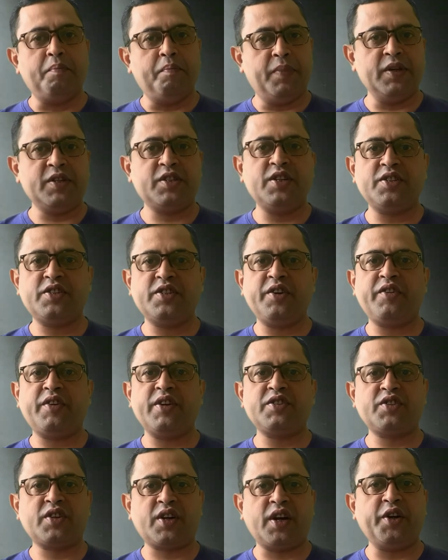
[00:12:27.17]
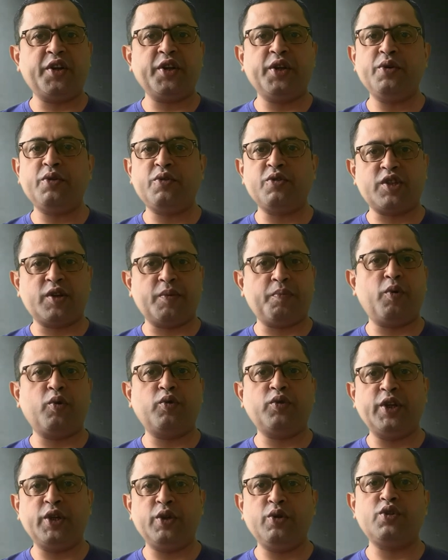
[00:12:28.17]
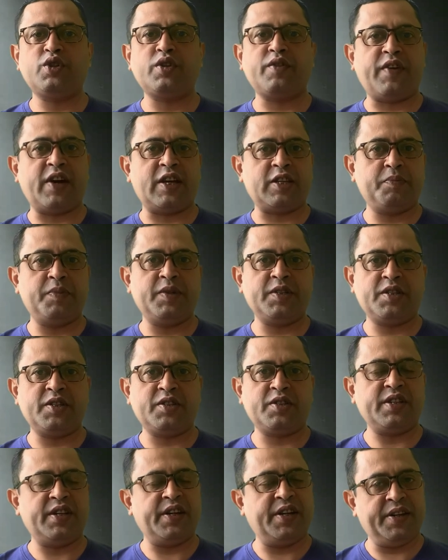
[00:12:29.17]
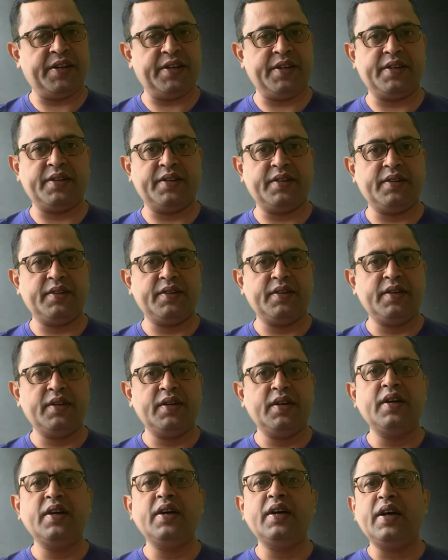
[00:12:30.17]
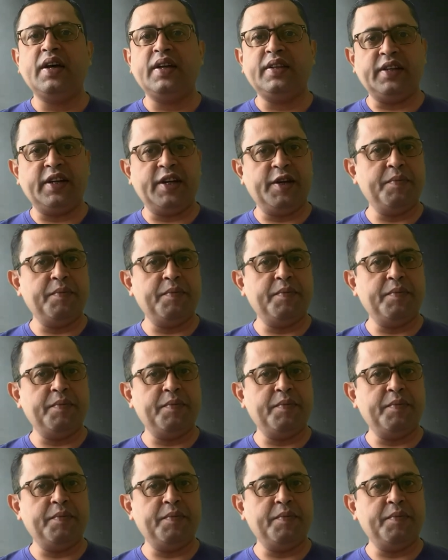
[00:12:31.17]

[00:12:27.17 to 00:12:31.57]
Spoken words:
Business interests continue to support the use of asbestos in India. The